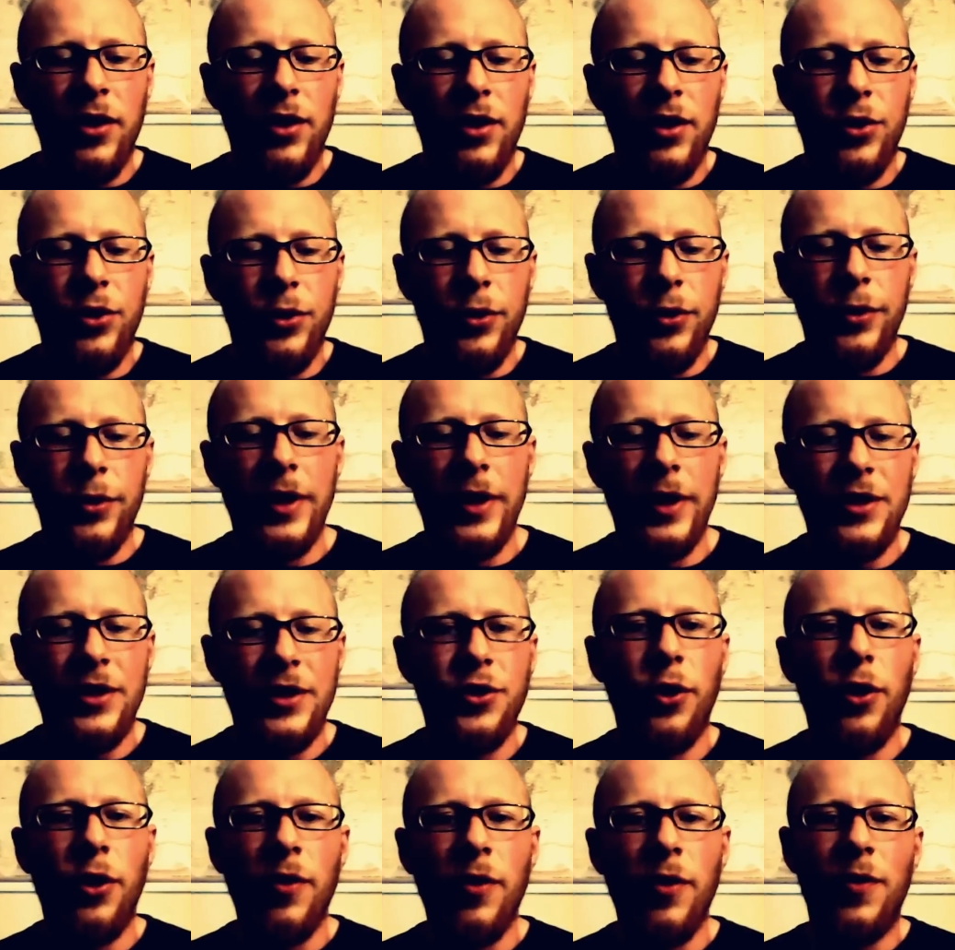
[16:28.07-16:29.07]
who is
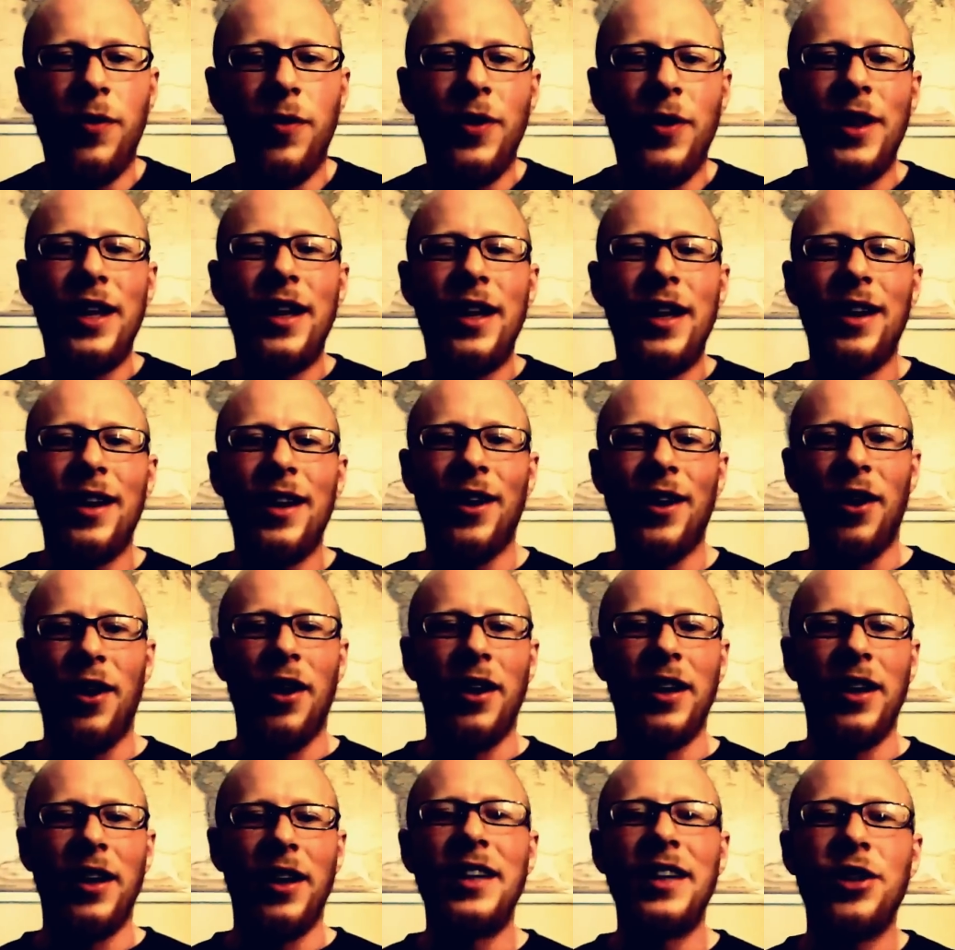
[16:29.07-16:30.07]
sort of the
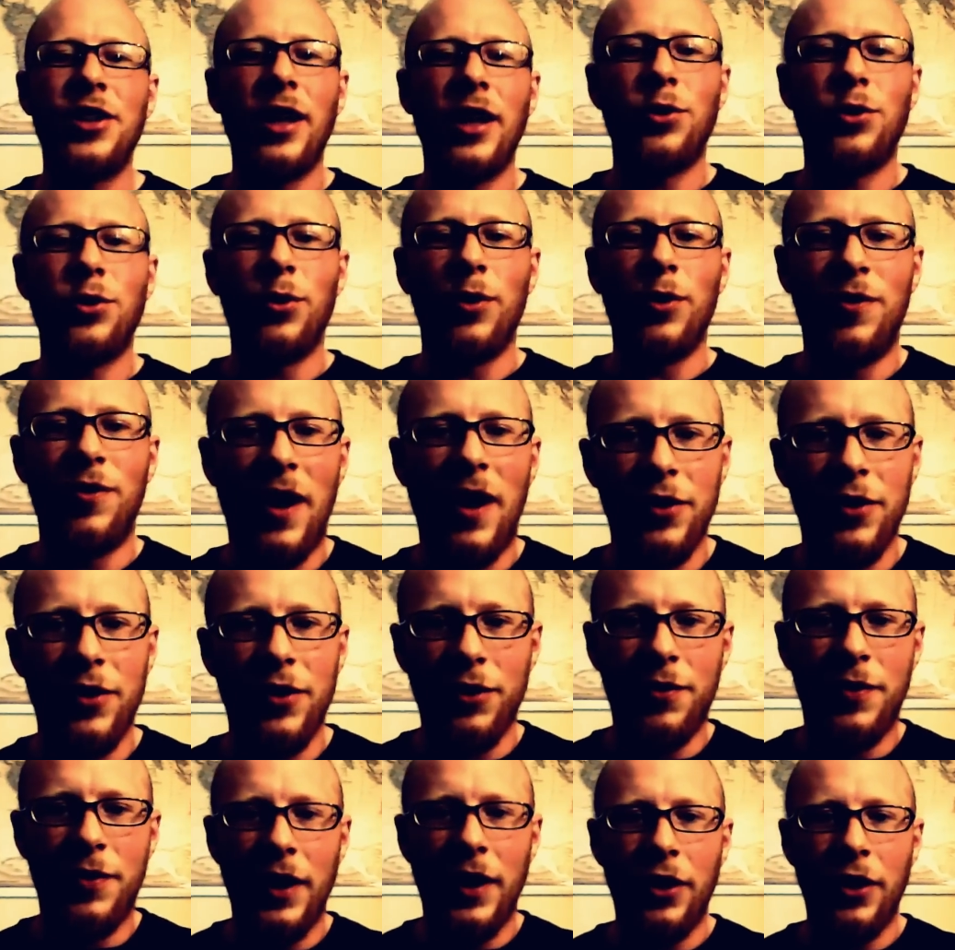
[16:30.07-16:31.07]
uh, intellectual father
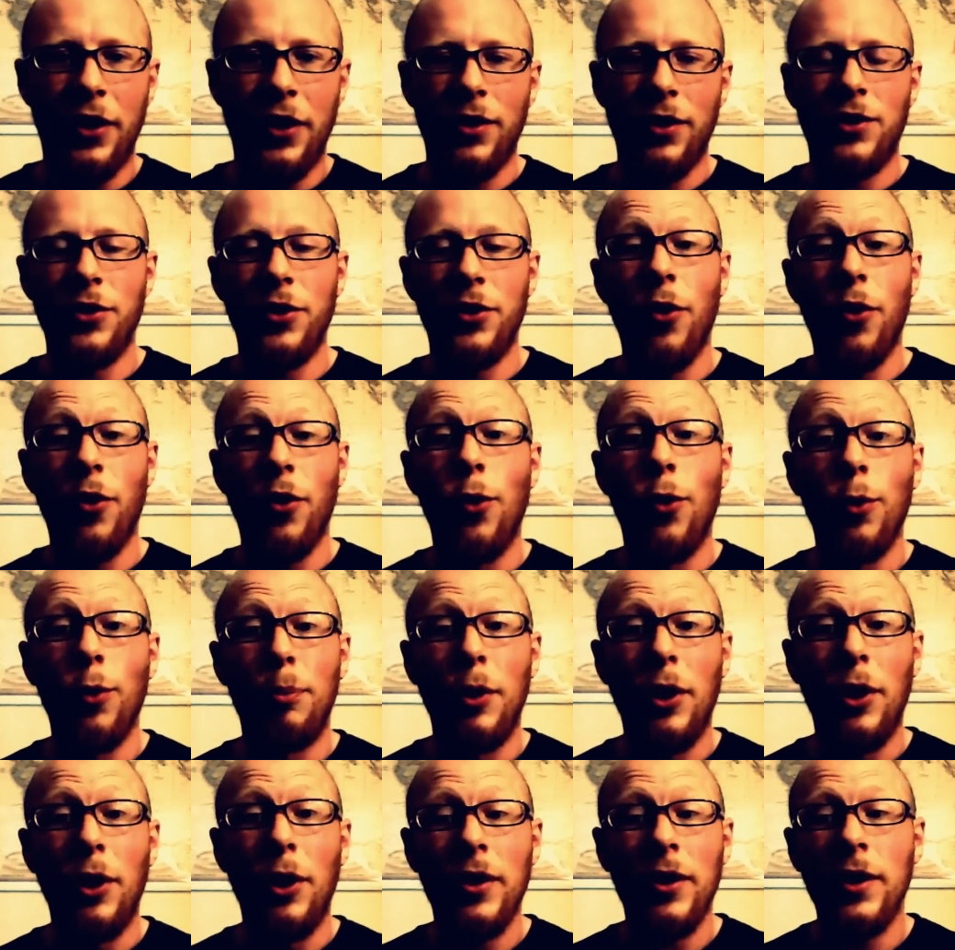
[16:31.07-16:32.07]
figure to the whole
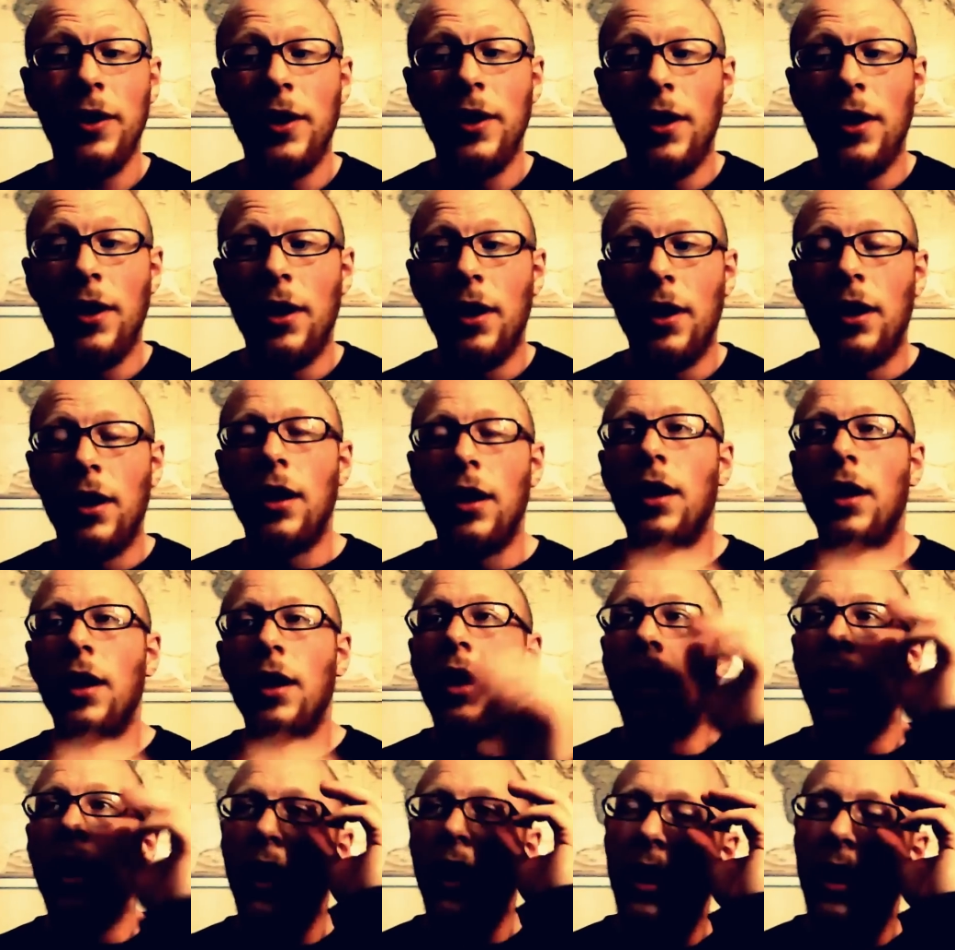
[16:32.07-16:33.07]
book.
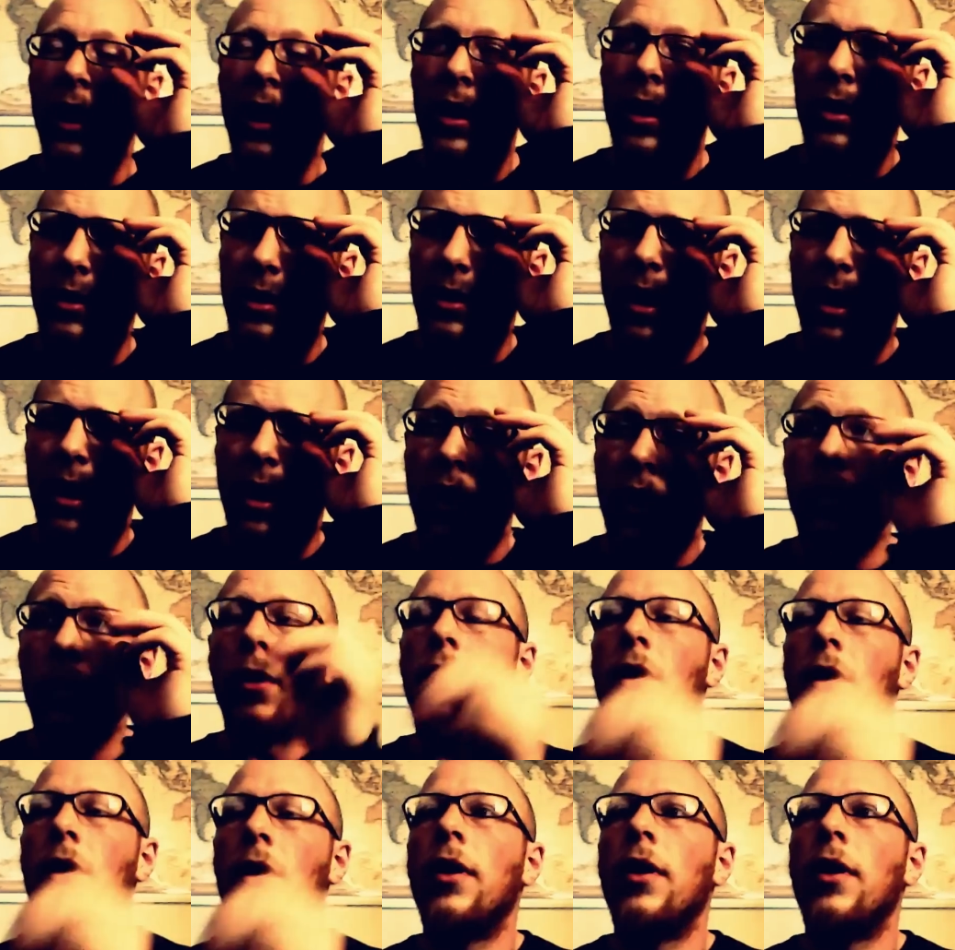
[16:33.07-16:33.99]
Now,